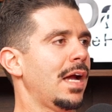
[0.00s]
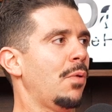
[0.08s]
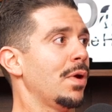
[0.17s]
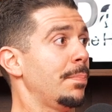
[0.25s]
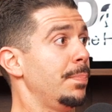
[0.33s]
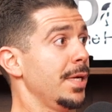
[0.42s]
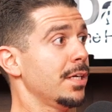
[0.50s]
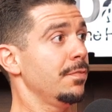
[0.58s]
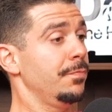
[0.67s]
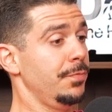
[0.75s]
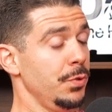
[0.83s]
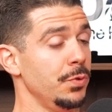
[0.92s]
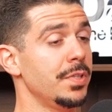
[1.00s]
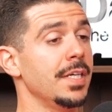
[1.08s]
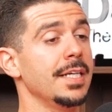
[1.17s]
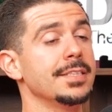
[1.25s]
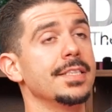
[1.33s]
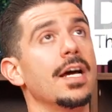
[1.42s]
I want to pick a few
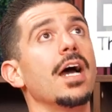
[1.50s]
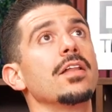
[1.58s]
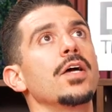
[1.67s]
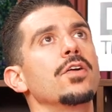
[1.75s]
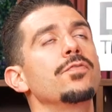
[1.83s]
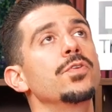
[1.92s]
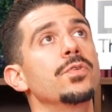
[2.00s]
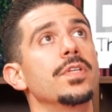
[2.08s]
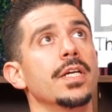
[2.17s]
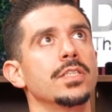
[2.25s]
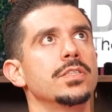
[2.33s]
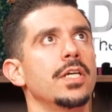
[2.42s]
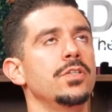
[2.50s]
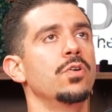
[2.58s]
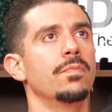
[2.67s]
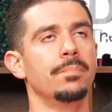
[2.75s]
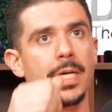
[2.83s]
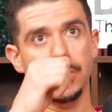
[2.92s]
things and highlight a few things that you
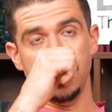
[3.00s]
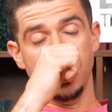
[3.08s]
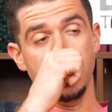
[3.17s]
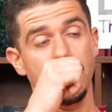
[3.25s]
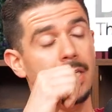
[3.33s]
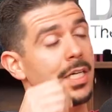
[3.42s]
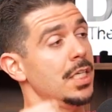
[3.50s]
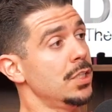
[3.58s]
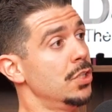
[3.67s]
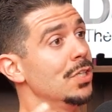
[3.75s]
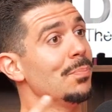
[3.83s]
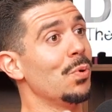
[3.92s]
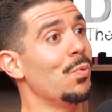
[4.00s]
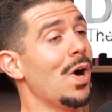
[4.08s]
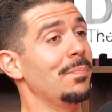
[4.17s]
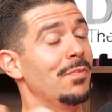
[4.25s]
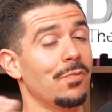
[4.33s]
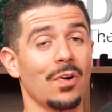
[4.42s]
have mentioned. The number
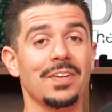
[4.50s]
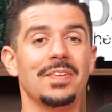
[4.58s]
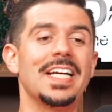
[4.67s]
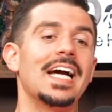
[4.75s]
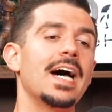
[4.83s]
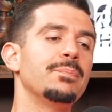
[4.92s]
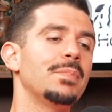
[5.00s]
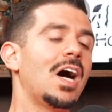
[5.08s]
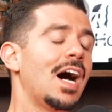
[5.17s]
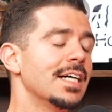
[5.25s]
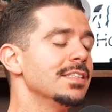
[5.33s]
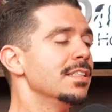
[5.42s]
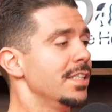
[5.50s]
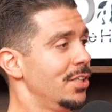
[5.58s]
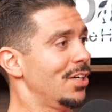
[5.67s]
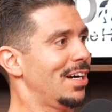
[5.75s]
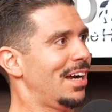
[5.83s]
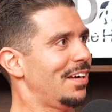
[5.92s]
one, before you even got on
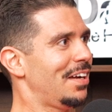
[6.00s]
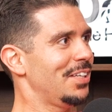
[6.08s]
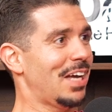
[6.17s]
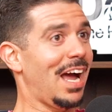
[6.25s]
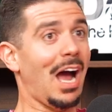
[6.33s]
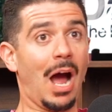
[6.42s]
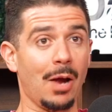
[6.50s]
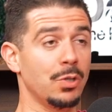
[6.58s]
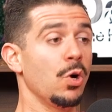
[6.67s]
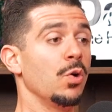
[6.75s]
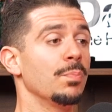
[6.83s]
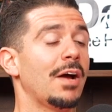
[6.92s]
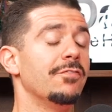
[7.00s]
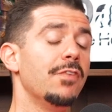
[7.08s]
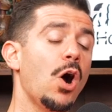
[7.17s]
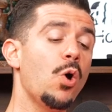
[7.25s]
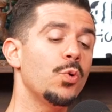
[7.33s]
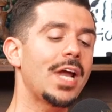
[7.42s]
here, I go to my
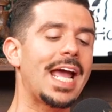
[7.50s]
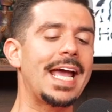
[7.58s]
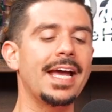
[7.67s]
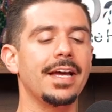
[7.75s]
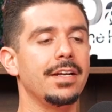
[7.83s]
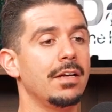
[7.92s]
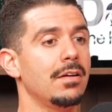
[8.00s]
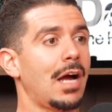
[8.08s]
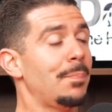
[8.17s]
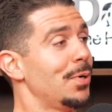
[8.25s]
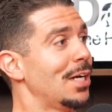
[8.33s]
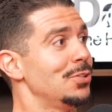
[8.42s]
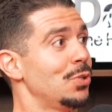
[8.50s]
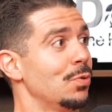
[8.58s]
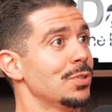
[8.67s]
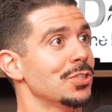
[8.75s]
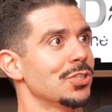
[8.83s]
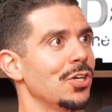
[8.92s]
phone and I put on
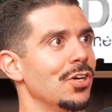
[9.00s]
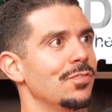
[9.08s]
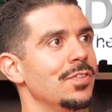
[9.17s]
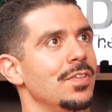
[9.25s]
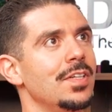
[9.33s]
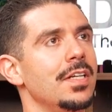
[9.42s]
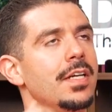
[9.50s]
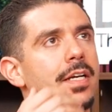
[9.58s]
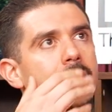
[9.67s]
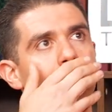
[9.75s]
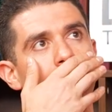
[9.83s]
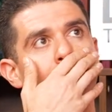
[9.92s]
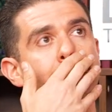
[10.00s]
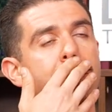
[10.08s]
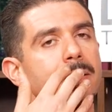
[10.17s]
Don't Disturb, and